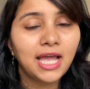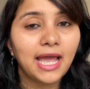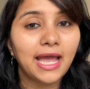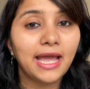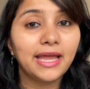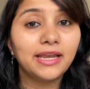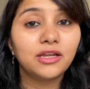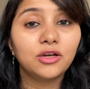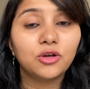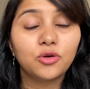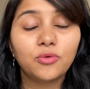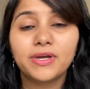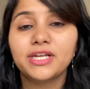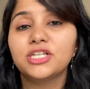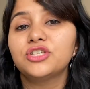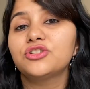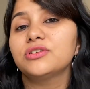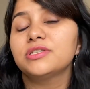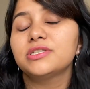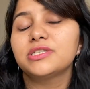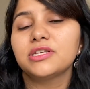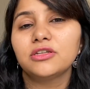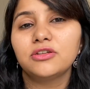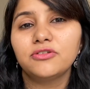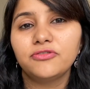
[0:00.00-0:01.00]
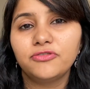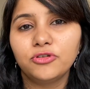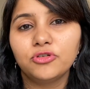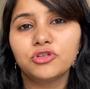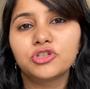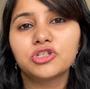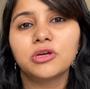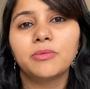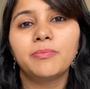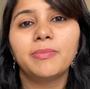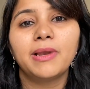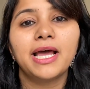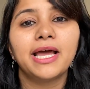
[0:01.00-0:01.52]
And questions under
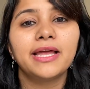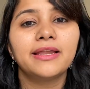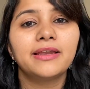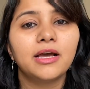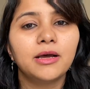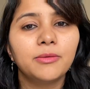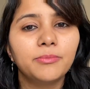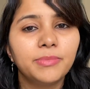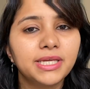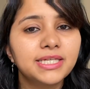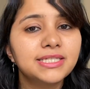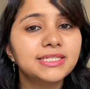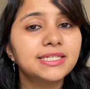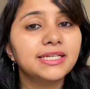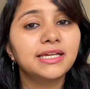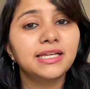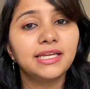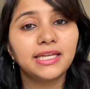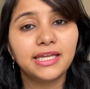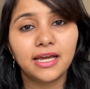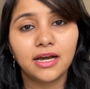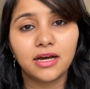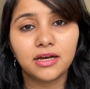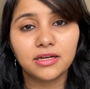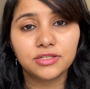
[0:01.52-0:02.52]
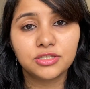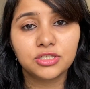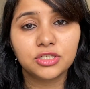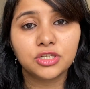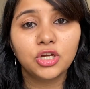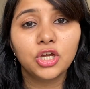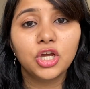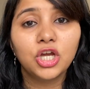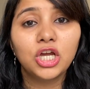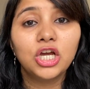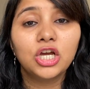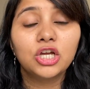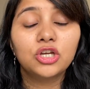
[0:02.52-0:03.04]
future plan are basically asked
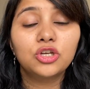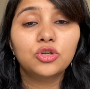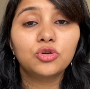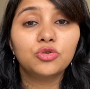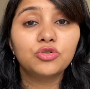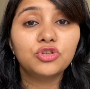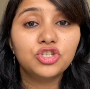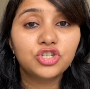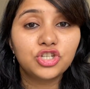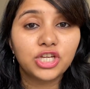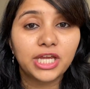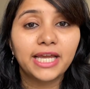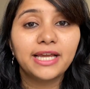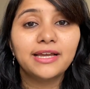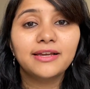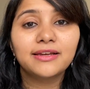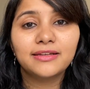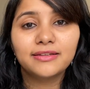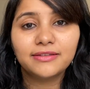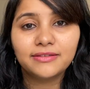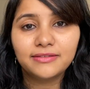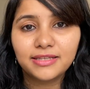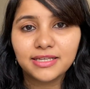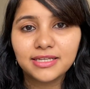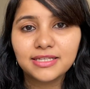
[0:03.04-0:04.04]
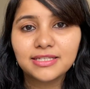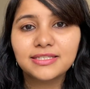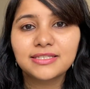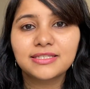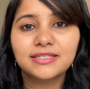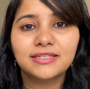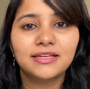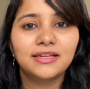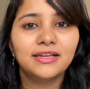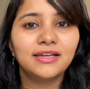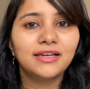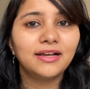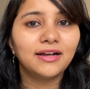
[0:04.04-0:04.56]
to check this
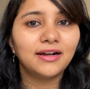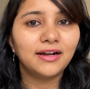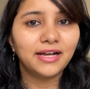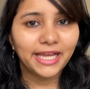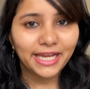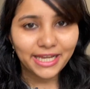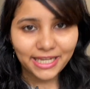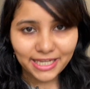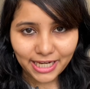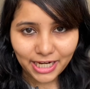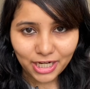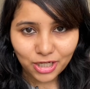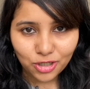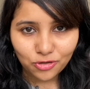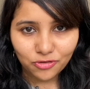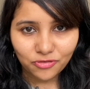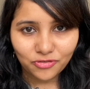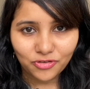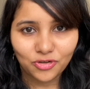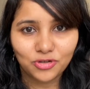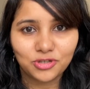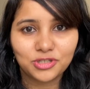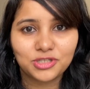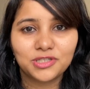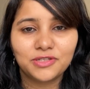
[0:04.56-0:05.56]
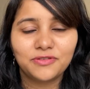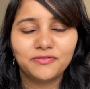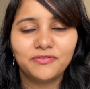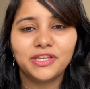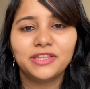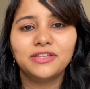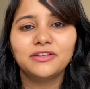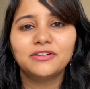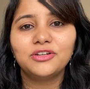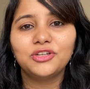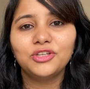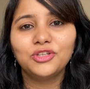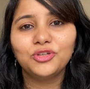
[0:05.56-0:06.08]
intent of yours,
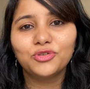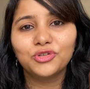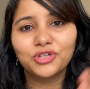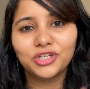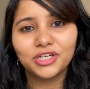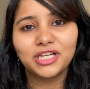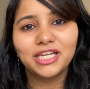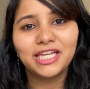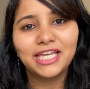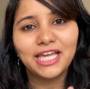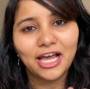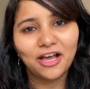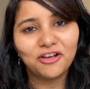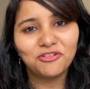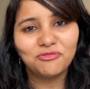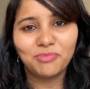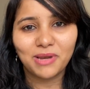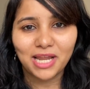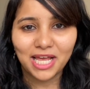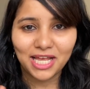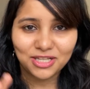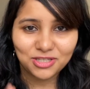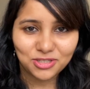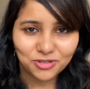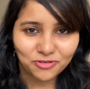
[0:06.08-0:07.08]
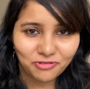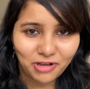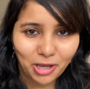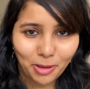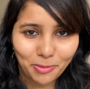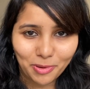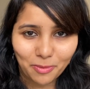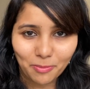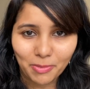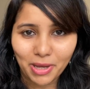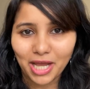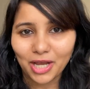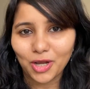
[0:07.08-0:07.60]
whether you really have plans of
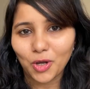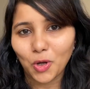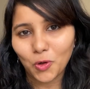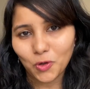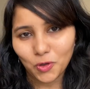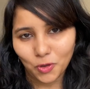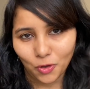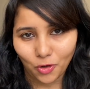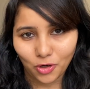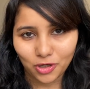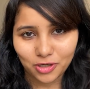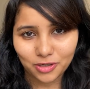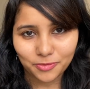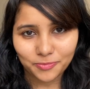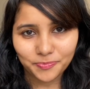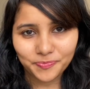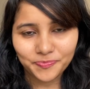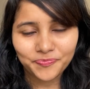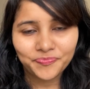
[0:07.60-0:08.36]
coming back or not.